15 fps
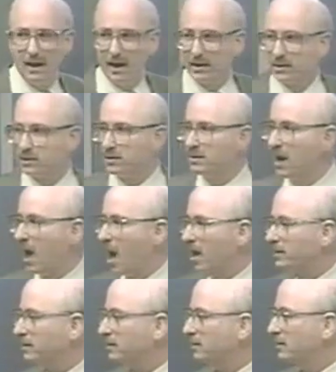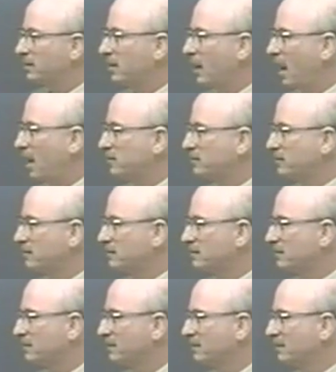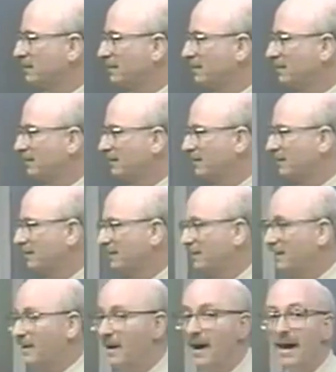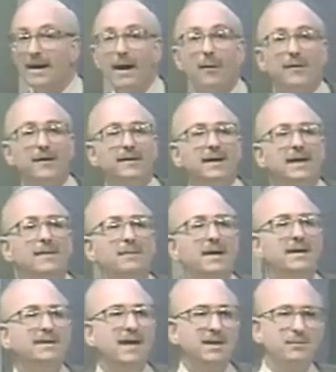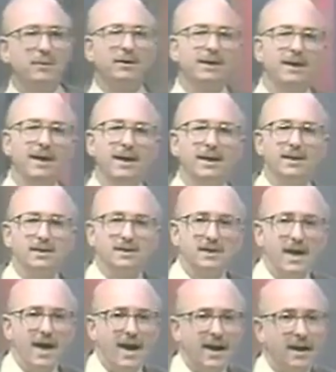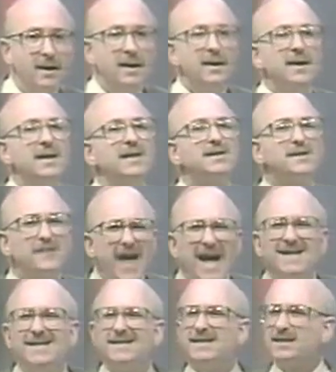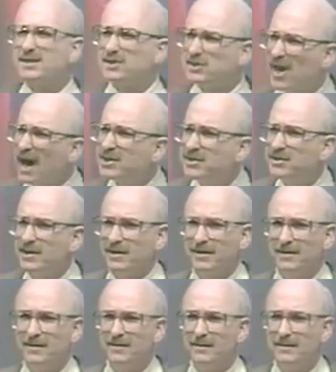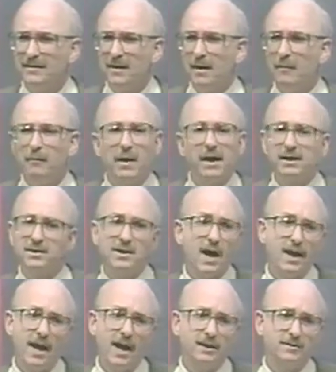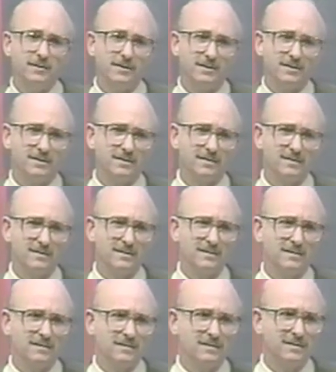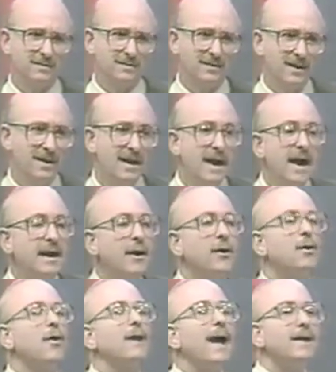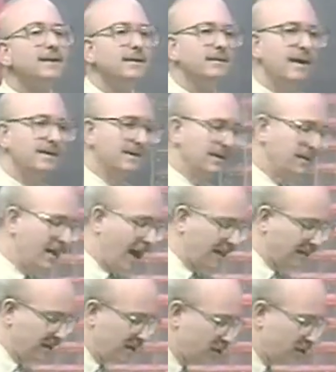It's not hazardous. Now, what the DEP desperately needed to say is that's disgusting, but it's not hazardous. Okay. Now, in Rhode Island, they did that. The